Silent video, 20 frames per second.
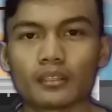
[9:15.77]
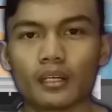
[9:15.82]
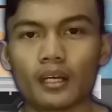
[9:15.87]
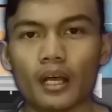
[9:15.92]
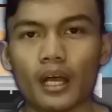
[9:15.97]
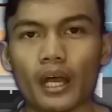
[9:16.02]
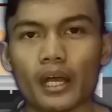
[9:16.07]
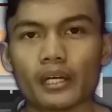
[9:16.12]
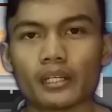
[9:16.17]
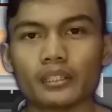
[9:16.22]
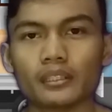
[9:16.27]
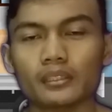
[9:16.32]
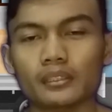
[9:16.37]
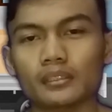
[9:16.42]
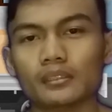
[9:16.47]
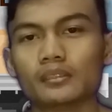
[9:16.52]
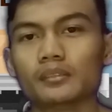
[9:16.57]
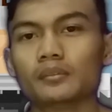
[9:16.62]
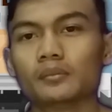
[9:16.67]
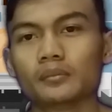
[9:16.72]

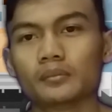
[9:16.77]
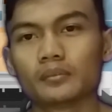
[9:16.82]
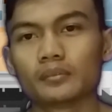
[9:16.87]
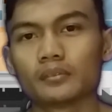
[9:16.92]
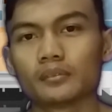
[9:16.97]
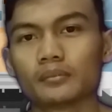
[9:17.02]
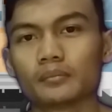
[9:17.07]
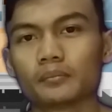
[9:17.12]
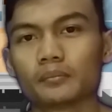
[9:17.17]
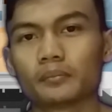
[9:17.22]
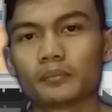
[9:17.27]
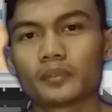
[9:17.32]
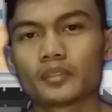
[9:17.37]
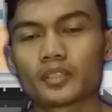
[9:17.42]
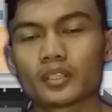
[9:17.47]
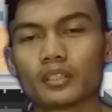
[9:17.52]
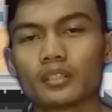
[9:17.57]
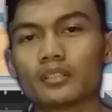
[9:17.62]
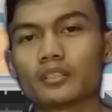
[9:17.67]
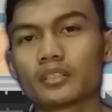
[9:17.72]
I
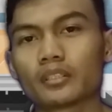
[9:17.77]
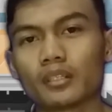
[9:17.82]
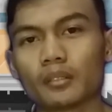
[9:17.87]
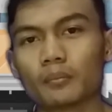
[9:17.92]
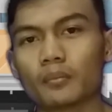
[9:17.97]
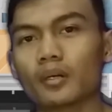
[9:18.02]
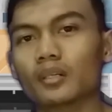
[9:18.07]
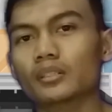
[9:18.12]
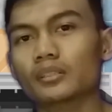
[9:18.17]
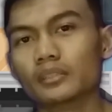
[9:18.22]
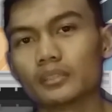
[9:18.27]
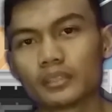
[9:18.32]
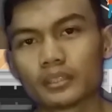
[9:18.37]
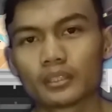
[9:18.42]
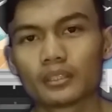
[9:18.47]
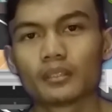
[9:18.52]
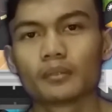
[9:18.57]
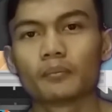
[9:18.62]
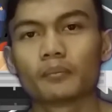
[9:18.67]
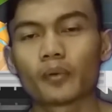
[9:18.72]
presentation about
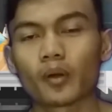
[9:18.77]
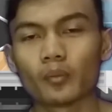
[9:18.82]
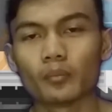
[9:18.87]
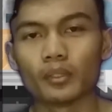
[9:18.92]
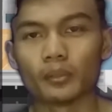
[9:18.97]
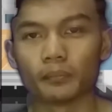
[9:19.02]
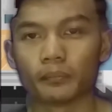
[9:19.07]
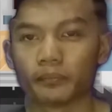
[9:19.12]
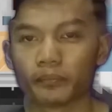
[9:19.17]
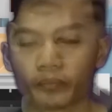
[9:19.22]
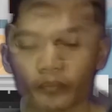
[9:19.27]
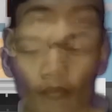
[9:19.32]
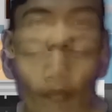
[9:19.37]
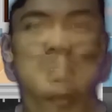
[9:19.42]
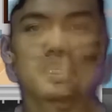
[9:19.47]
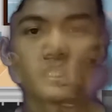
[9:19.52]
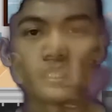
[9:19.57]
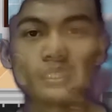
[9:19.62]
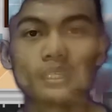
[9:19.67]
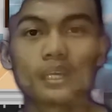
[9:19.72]
problem.
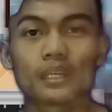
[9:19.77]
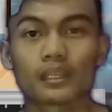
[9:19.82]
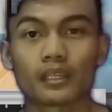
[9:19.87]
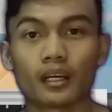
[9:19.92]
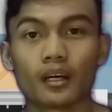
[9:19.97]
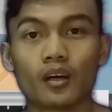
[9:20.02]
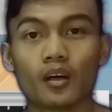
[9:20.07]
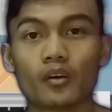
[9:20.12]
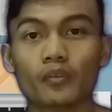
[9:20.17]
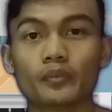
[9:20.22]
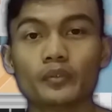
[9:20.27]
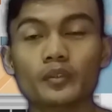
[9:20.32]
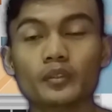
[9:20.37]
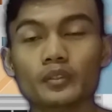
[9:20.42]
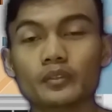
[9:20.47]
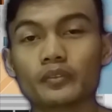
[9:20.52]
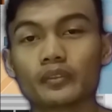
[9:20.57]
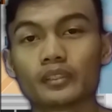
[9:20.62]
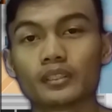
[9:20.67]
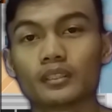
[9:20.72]
Parking area of
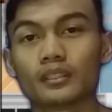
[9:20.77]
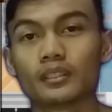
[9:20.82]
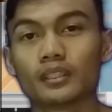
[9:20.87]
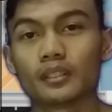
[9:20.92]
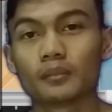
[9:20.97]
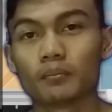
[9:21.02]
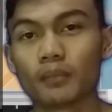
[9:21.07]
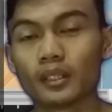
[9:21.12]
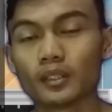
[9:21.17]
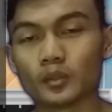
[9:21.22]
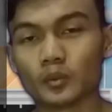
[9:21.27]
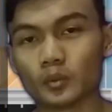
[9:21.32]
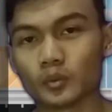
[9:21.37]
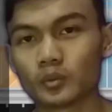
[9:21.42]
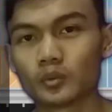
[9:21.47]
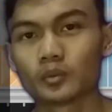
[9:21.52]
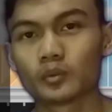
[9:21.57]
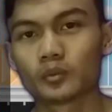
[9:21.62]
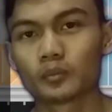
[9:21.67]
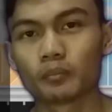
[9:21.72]
university in Bandung
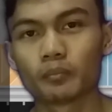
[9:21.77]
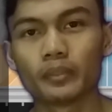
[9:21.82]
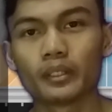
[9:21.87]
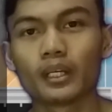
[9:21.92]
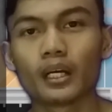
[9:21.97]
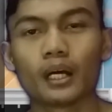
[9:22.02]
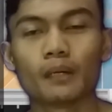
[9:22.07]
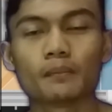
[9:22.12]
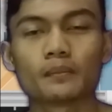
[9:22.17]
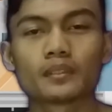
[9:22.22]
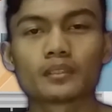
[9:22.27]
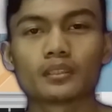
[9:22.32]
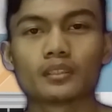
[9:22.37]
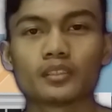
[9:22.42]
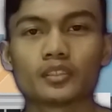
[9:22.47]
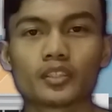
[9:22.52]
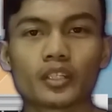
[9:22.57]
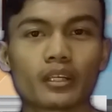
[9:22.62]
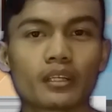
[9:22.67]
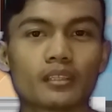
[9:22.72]
becomes a
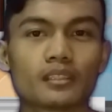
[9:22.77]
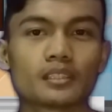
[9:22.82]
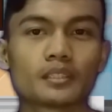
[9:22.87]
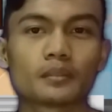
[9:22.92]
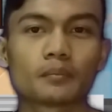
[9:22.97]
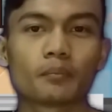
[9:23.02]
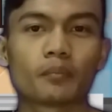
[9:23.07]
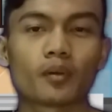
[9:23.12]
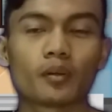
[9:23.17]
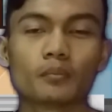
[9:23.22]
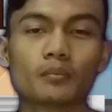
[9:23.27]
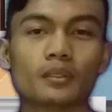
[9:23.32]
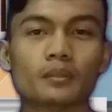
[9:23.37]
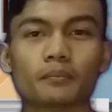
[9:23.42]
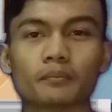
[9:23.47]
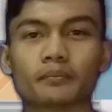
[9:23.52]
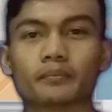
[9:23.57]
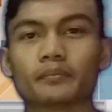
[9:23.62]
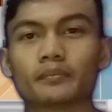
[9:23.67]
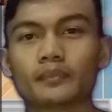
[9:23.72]
serious
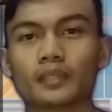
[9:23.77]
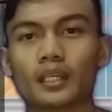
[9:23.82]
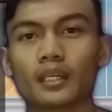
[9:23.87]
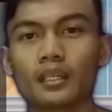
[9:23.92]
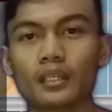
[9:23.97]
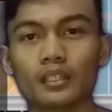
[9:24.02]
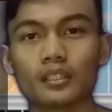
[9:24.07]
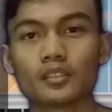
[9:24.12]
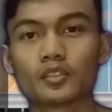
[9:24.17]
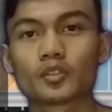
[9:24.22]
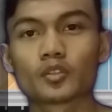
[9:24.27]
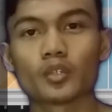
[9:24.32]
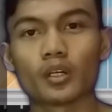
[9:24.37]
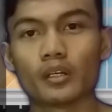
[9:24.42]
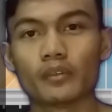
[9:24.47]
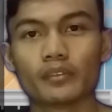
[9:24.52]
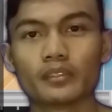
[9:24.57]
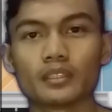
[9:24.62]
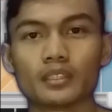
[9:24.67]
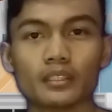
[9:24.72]
problem. It
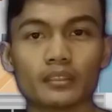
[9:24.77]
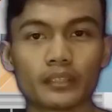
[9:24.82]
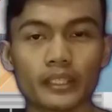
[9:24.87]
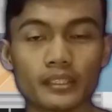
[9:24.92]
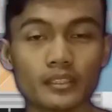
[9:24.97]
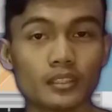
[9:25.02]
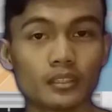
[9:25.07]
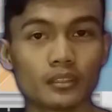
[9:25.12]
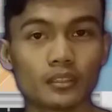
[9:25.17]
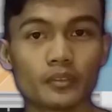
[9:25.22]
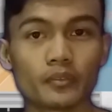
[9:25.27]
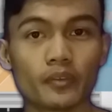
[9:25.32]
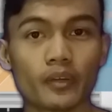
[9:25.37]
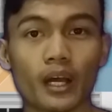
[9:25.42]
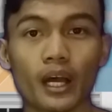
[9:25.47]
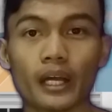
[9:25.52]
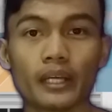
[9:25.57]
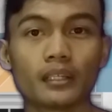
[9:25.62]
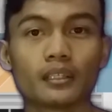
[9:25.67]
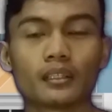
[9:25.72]
shows intensity
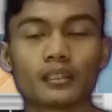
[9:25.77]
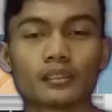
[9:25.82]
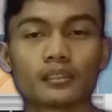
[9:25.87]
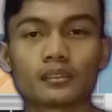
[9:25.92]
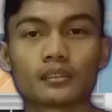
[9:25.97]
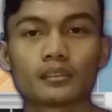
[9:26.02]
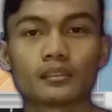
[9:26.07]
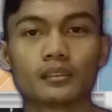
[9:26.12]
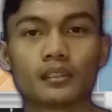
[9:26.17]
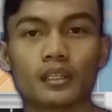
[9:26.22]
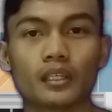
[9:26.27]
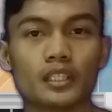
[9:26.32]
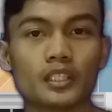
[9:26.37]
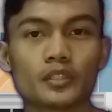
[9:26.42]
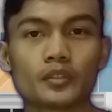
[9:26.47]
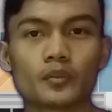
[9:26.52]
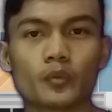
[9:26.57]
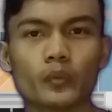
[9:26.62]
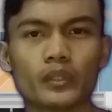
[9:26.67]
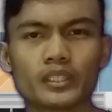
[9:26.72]
vehicles
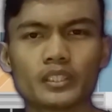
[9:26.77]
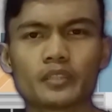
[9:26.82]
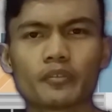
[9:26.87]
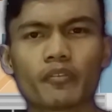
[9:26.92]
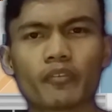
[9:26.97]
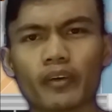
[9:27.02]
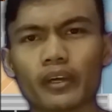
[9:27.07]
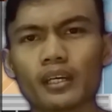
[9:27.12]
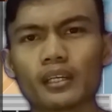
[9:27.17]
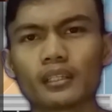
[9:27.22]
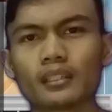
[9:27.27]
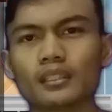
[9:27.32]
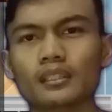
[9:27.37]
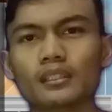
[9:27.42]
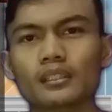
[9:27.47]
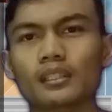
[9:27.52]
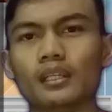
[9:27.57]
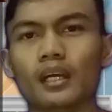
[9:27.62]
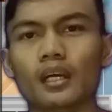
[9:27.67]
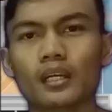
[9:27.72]
is which
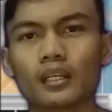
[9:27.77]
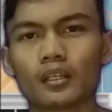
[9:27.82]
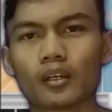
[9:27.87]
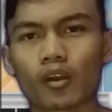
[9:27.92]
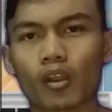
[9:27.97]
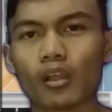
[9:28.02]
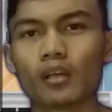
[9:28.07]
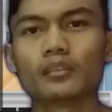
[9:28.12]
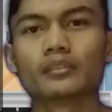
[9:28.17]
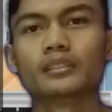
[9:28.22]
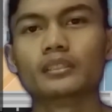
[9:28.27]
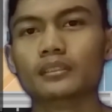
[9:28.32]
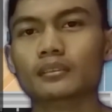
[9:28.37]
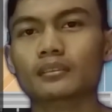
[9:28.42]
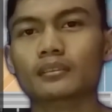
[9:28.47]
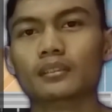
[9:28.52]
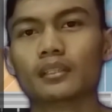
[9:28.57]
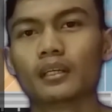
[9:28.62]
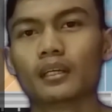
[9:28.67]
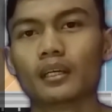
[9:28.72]
very crowded,
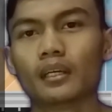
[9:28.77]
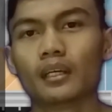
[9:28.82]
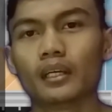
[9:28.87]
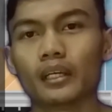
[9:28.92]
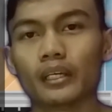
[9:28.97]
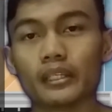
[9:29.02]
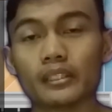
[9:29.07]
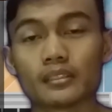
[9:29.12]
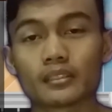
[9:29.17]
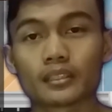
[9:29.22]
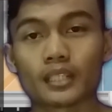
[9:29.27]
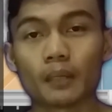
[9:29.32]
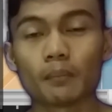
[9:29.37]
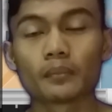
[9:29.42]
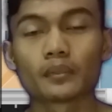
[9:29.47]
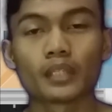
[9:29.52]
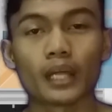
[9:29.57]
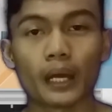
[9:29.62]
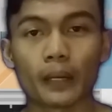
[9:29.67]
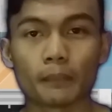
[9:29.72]
and
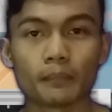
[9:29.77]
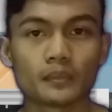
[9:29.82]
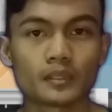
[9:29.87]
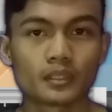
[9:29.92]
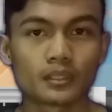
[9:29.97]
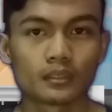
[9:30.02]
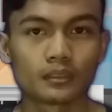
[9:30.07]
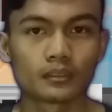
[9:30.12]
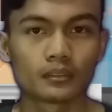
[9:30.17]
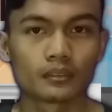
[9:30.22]
sometimes